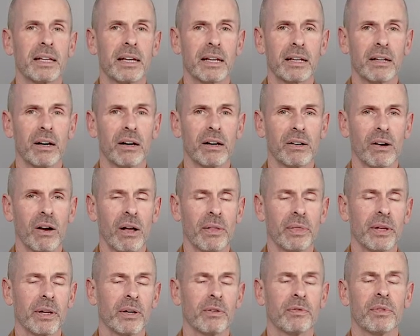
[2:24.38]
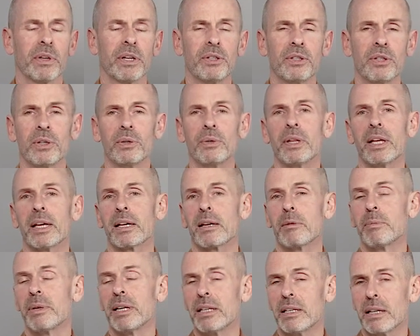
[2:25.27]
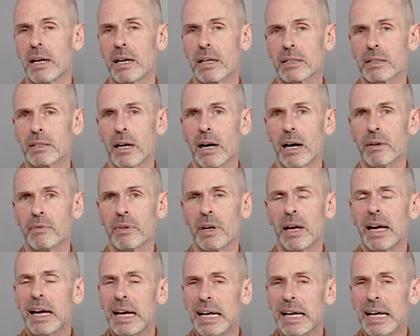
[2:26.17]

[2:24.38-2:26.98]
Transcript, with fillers: get caught on there. If they do, they can be knocked off.